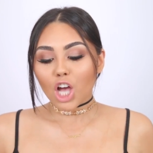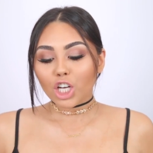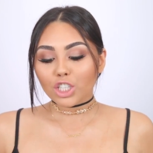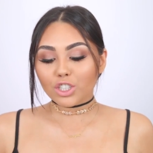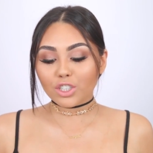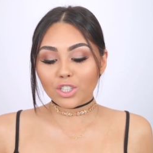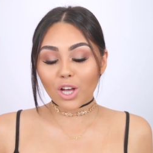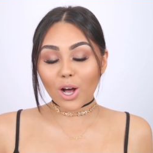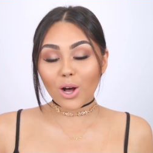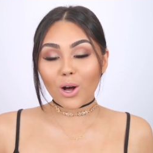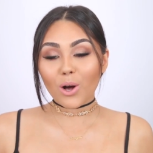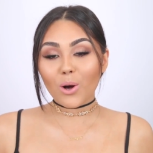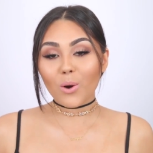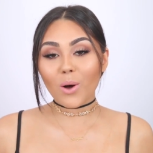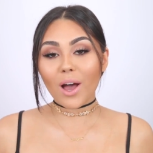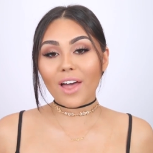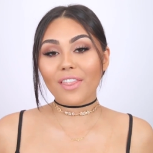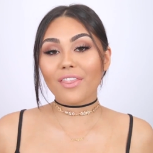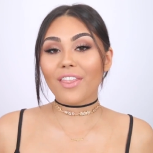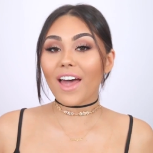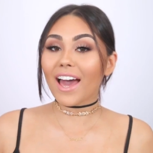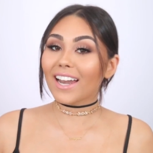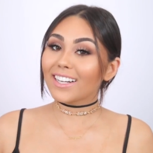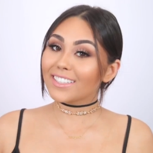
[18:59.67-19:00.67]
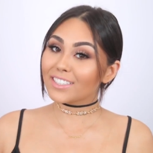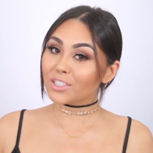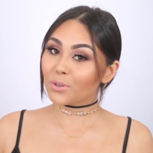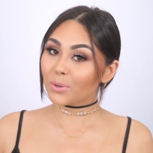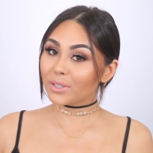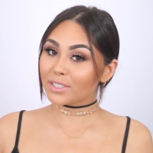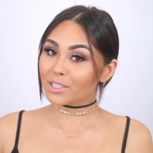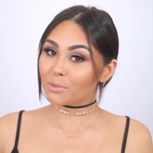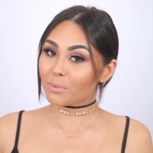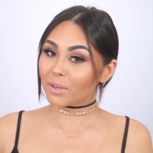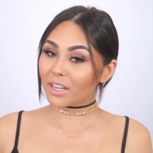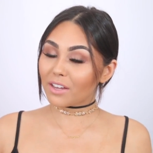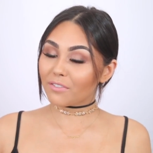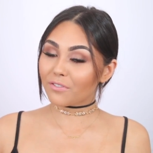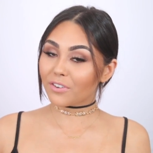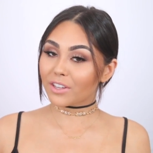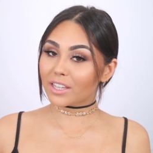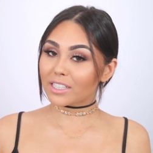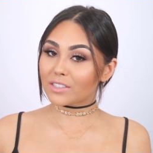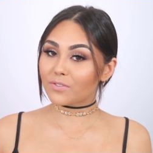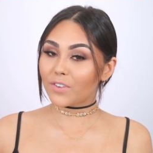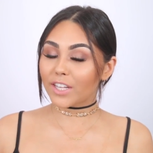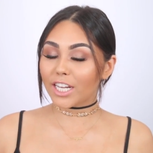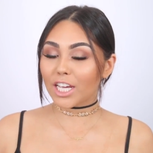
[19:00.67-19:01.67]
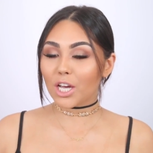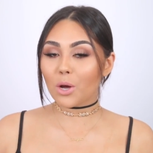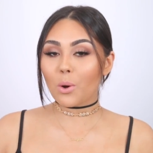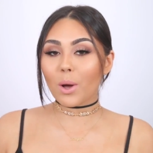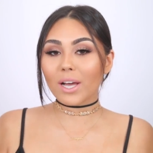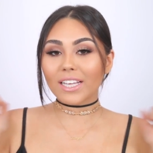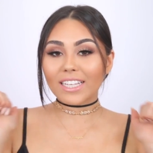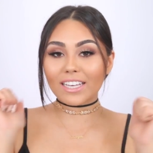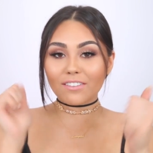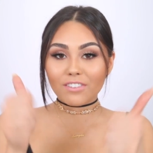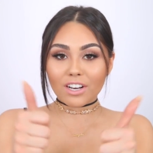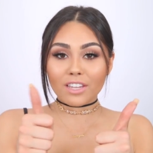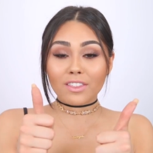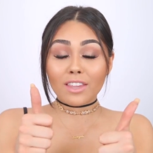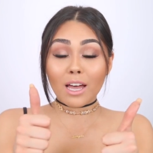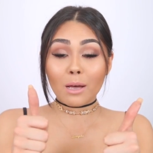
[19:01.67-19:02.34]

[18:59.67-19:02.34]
So that is going to be it for this video. Give it a